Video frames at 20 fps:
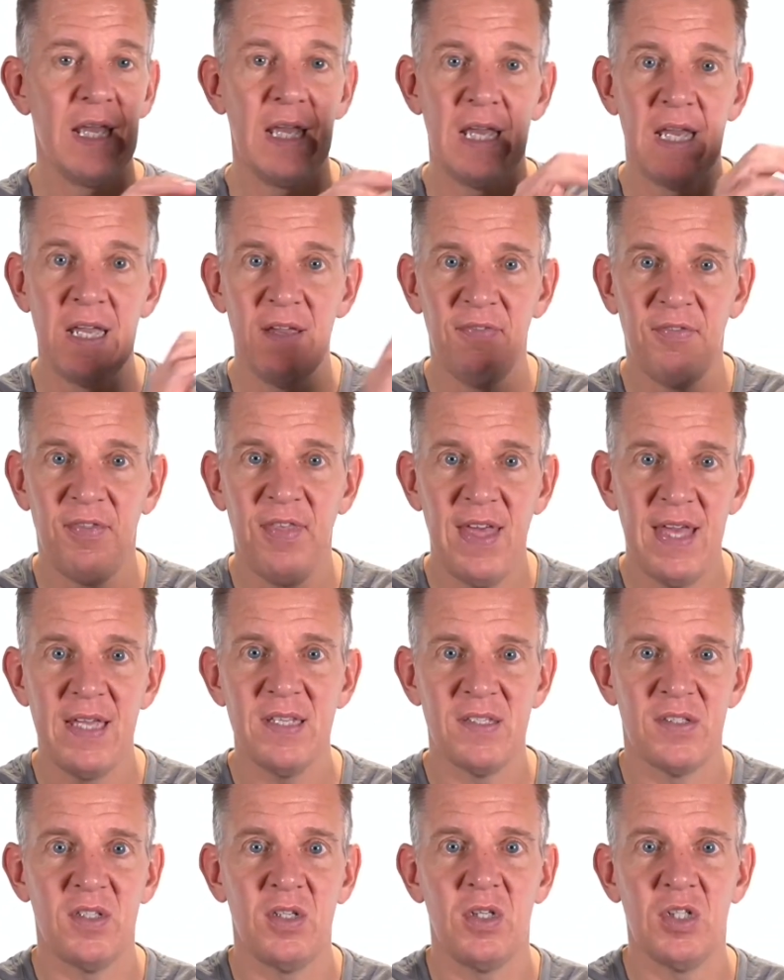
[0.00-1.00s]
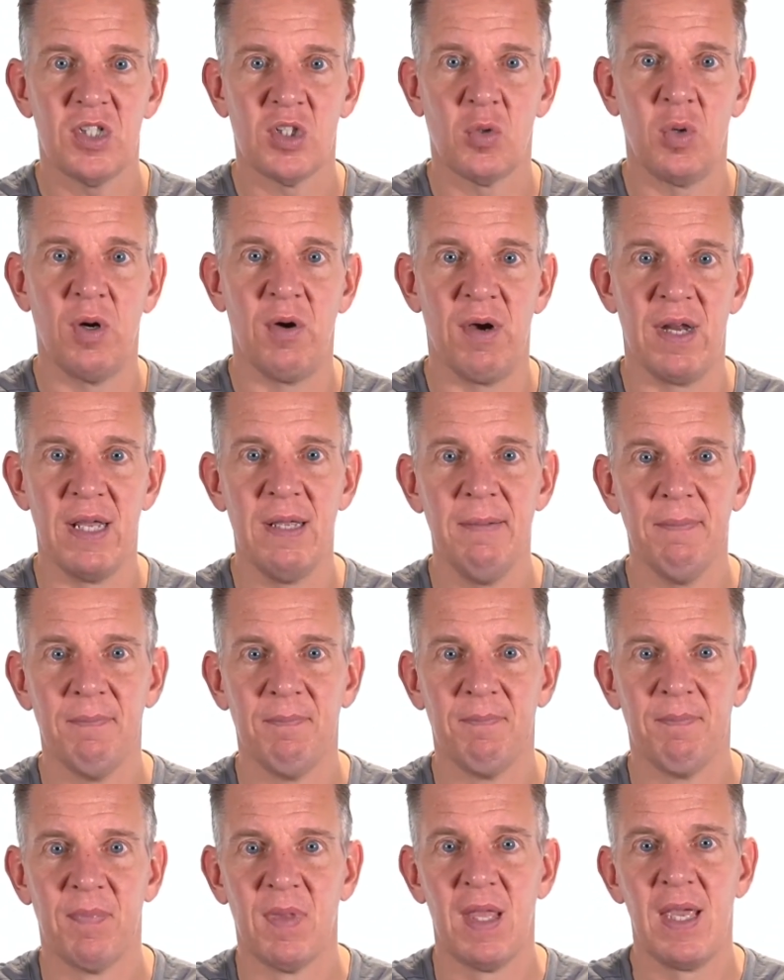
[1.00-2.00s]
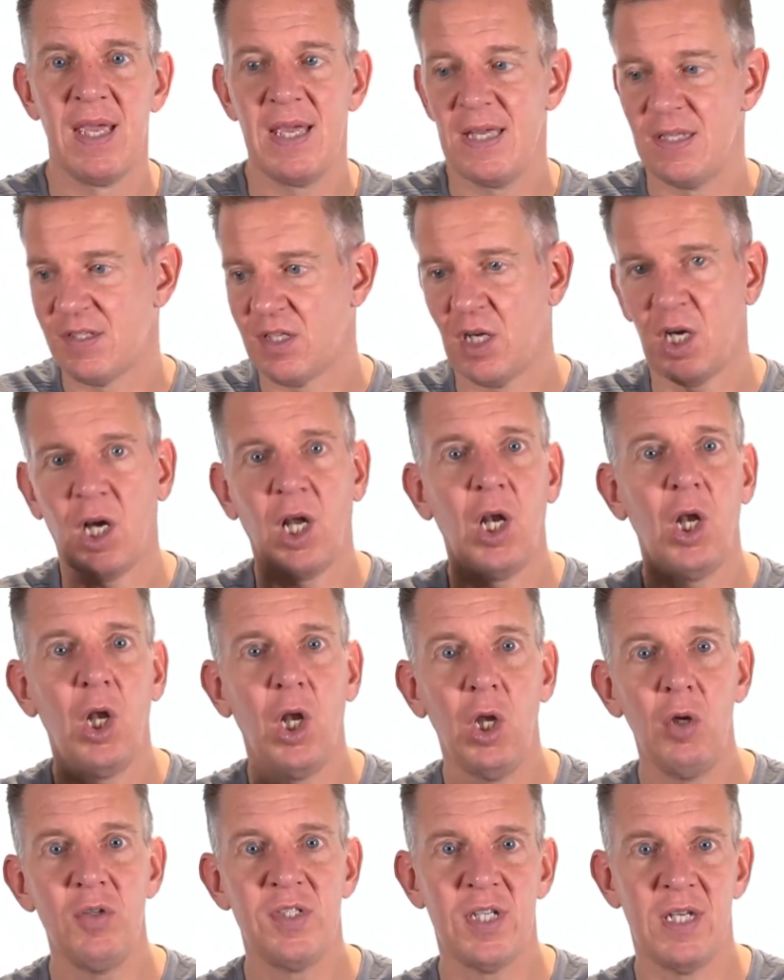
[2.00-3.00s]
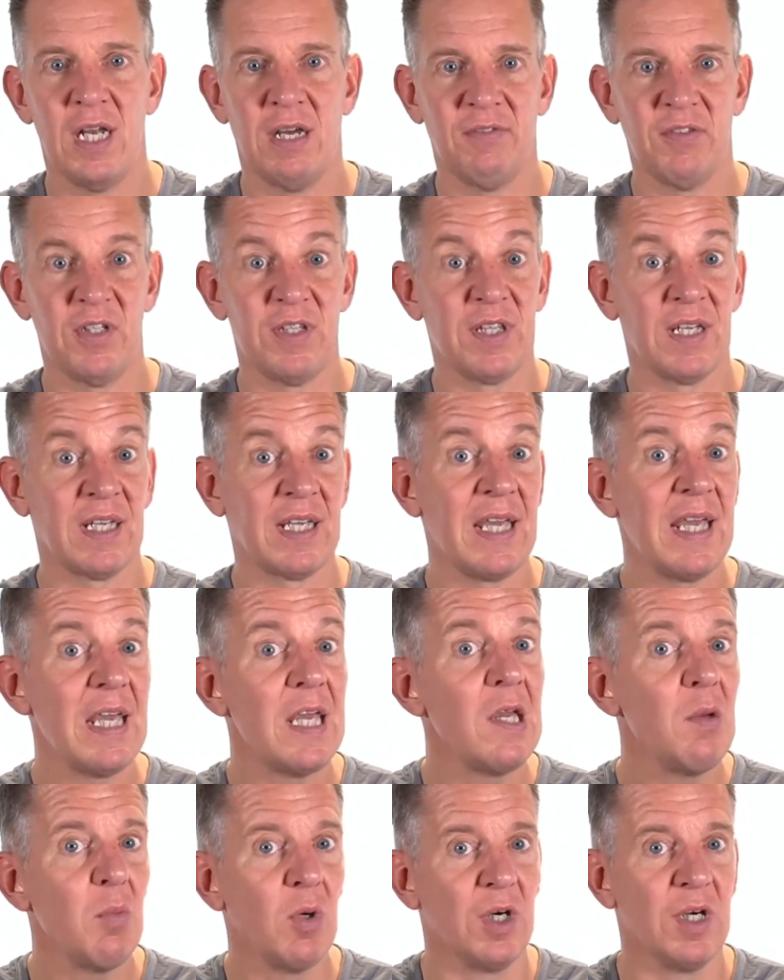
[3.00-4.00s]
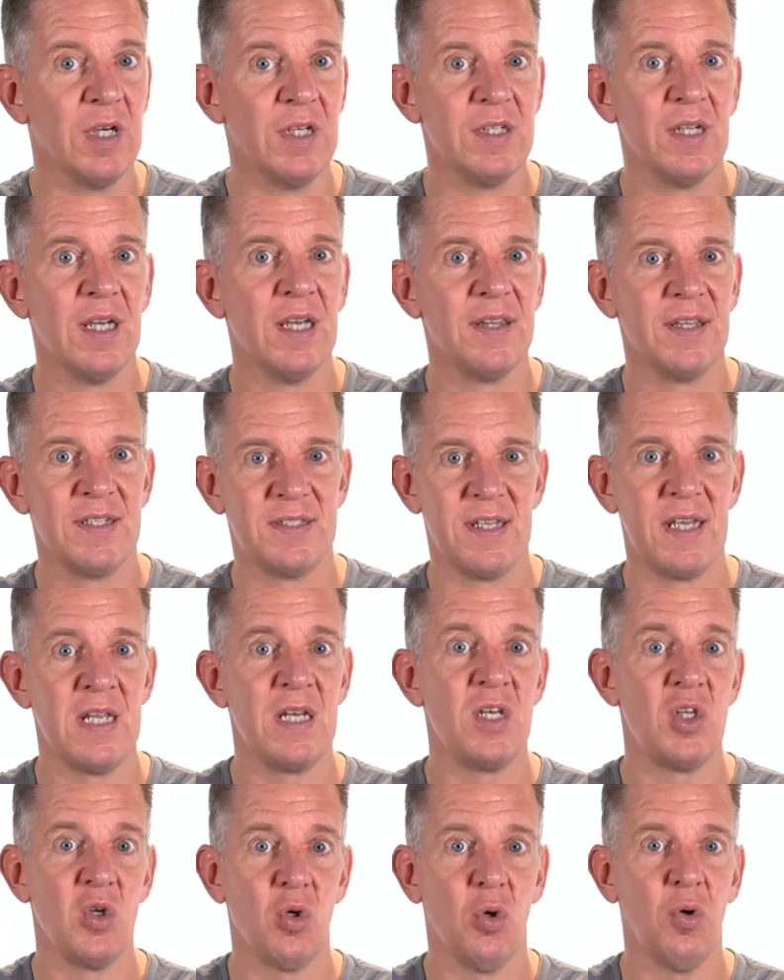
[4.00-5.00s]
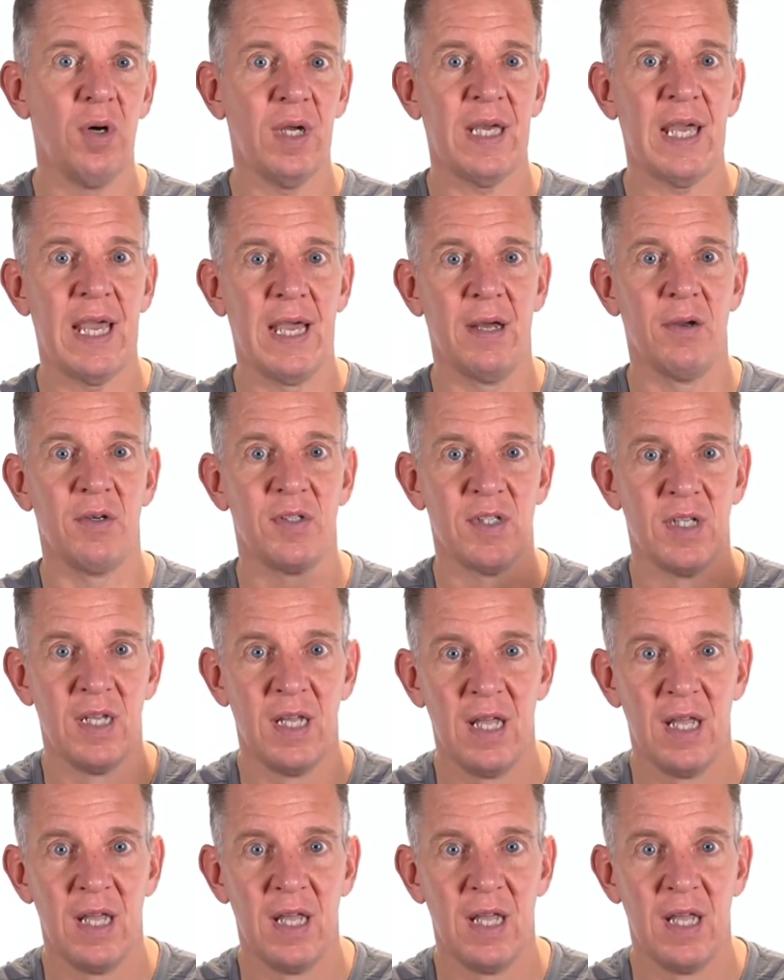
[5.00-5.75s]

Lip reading: If their search query is close enough to the keyword that's in your account,